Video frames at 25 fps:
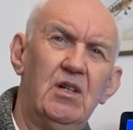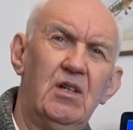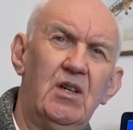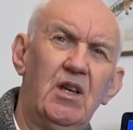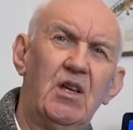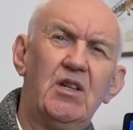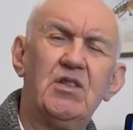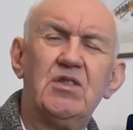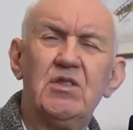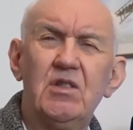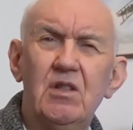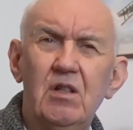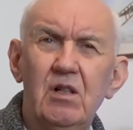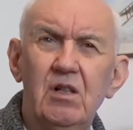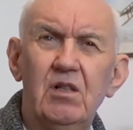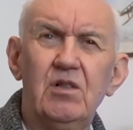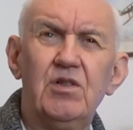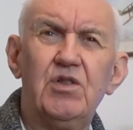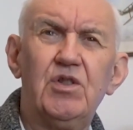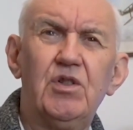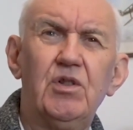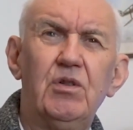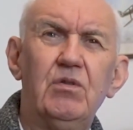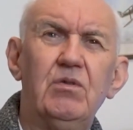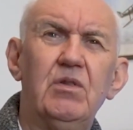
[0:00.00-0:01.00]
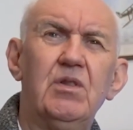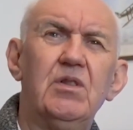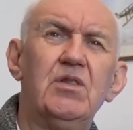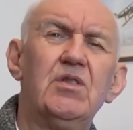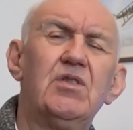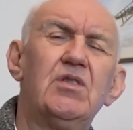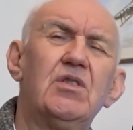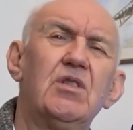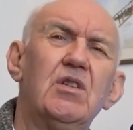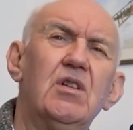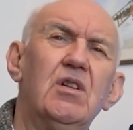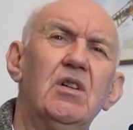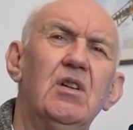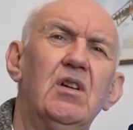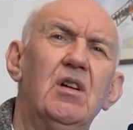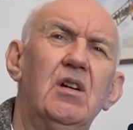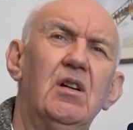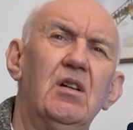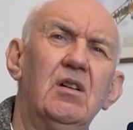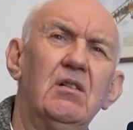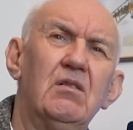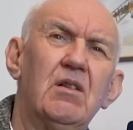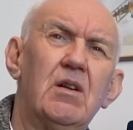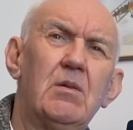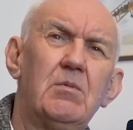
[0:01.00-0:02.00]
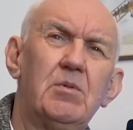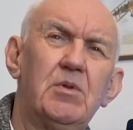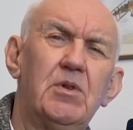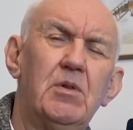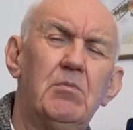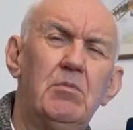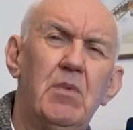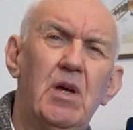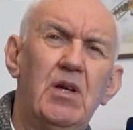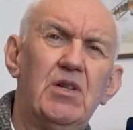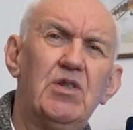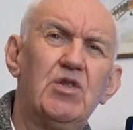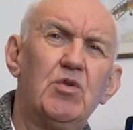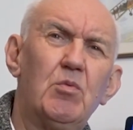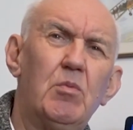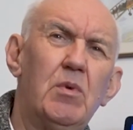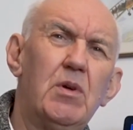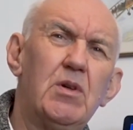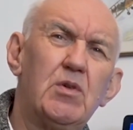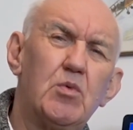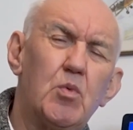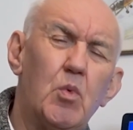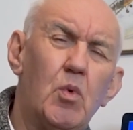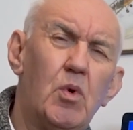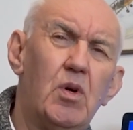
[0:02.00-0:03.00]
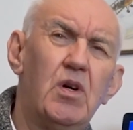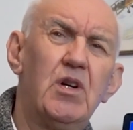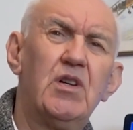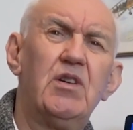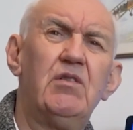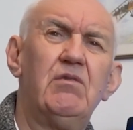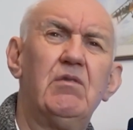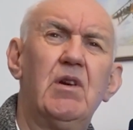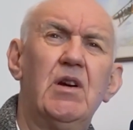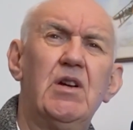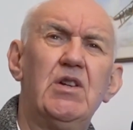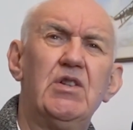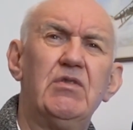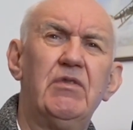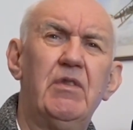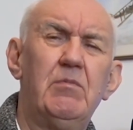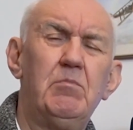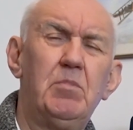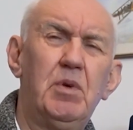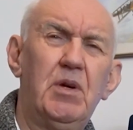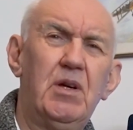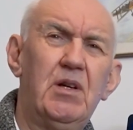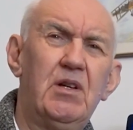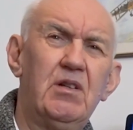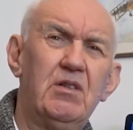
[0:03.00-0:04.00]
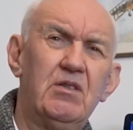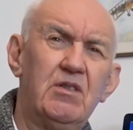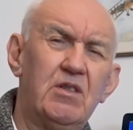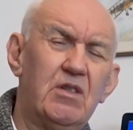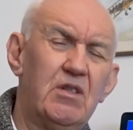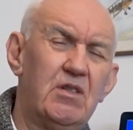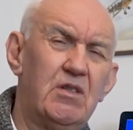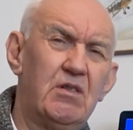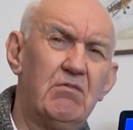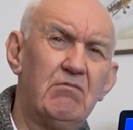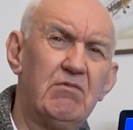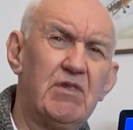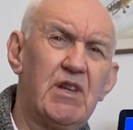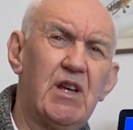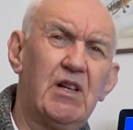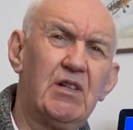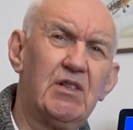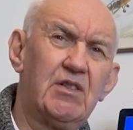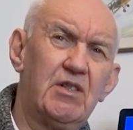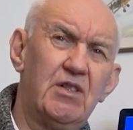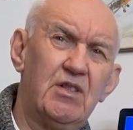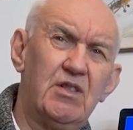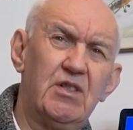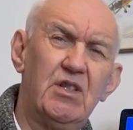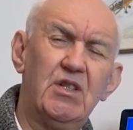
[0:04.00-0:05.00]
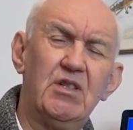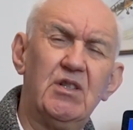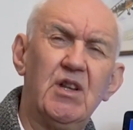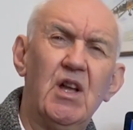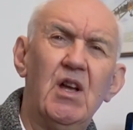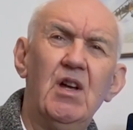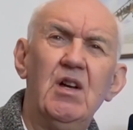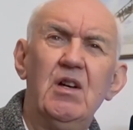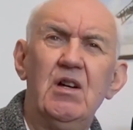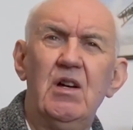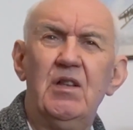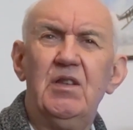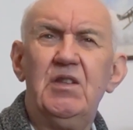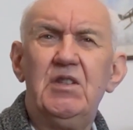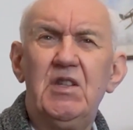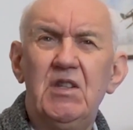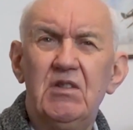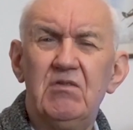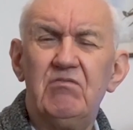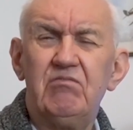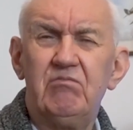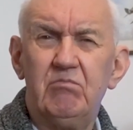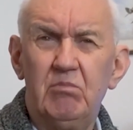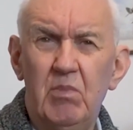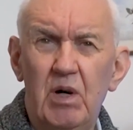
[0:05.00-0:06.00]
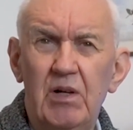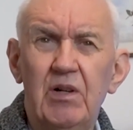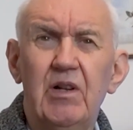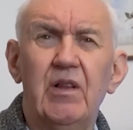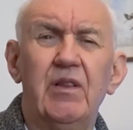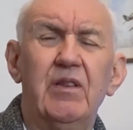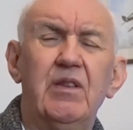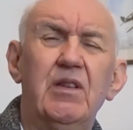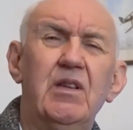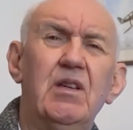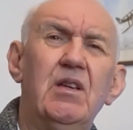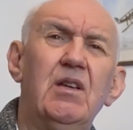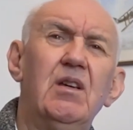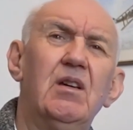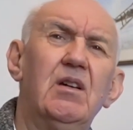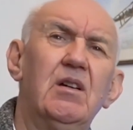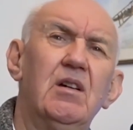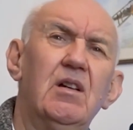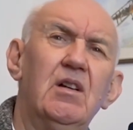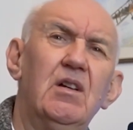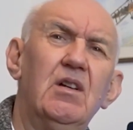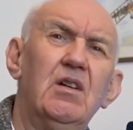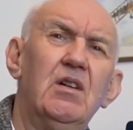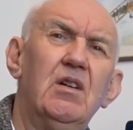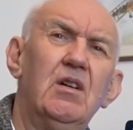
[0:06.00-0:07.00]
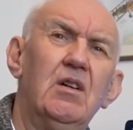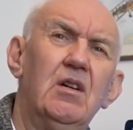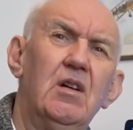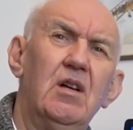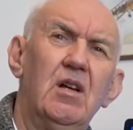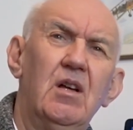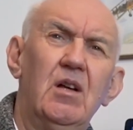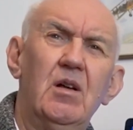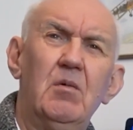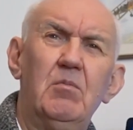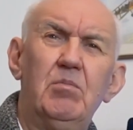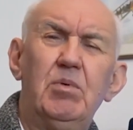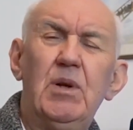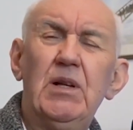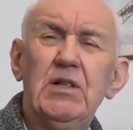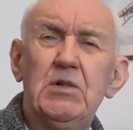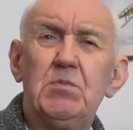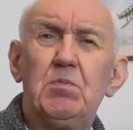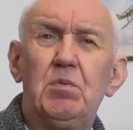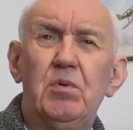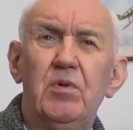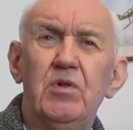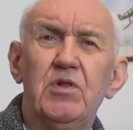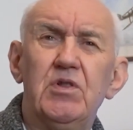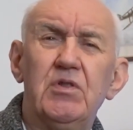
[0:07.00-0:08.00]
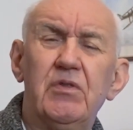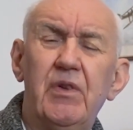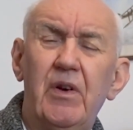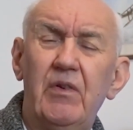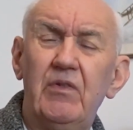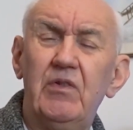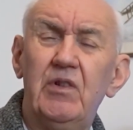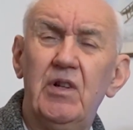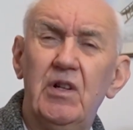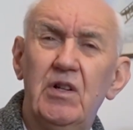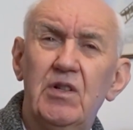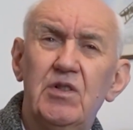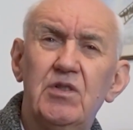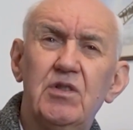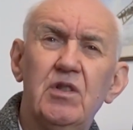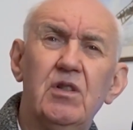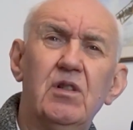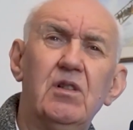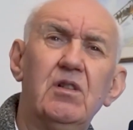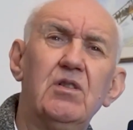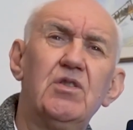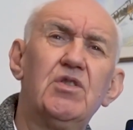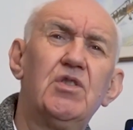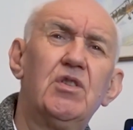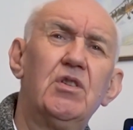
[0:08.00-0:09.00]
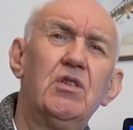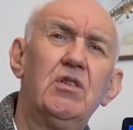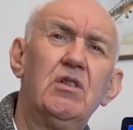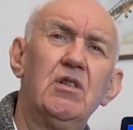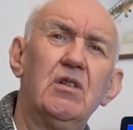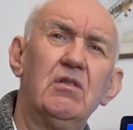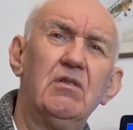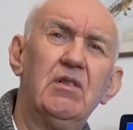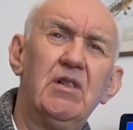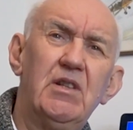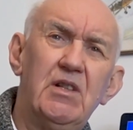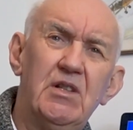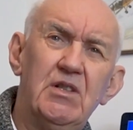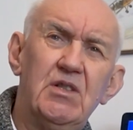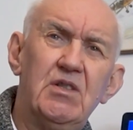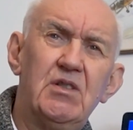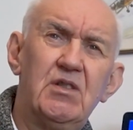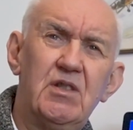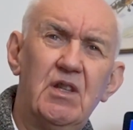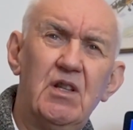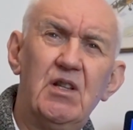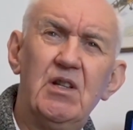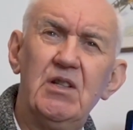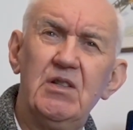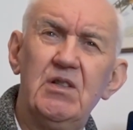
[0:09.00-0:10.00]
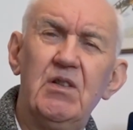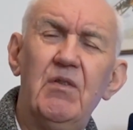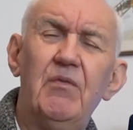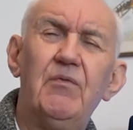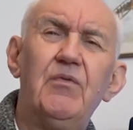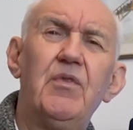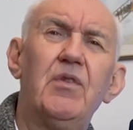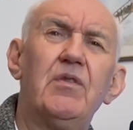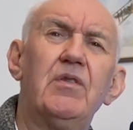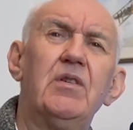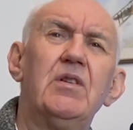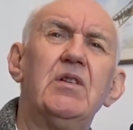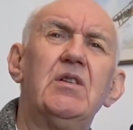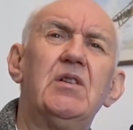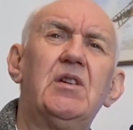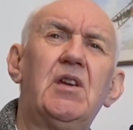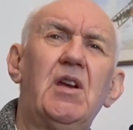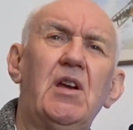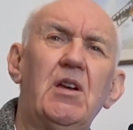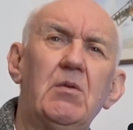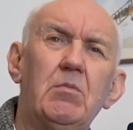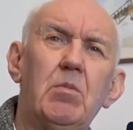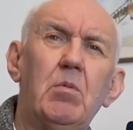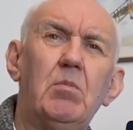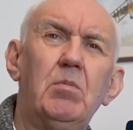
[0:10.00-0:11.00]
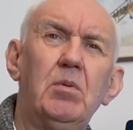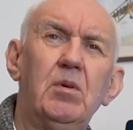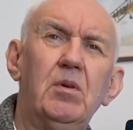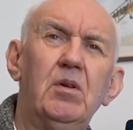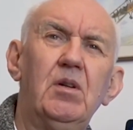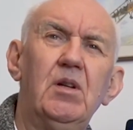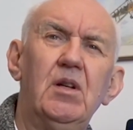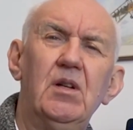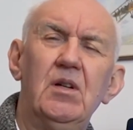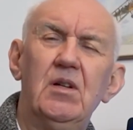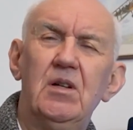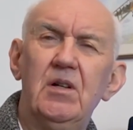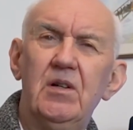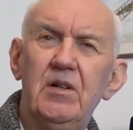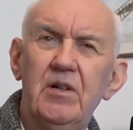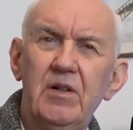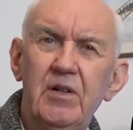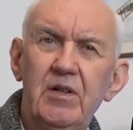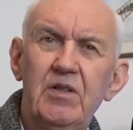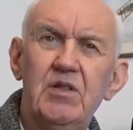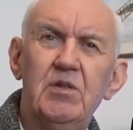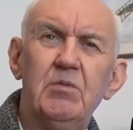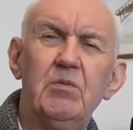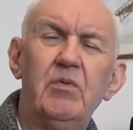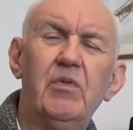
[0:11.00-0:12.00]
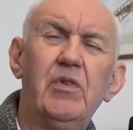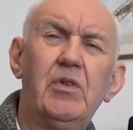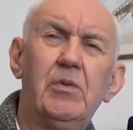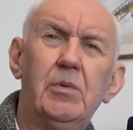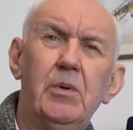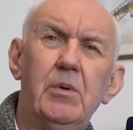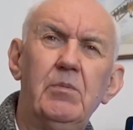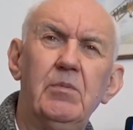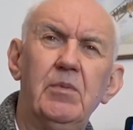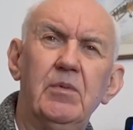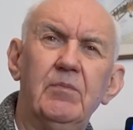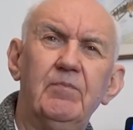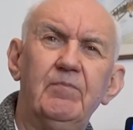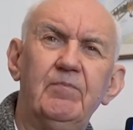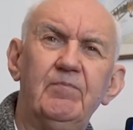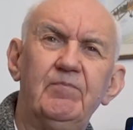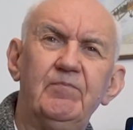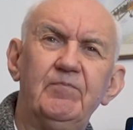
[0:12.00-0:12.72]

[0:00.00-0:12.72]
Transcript: External tuners are able to match a much wider range of impedances and reactances, and this is one of the uh, uh, plus points of having an external tuner. It is, it is a very capable item of equipment.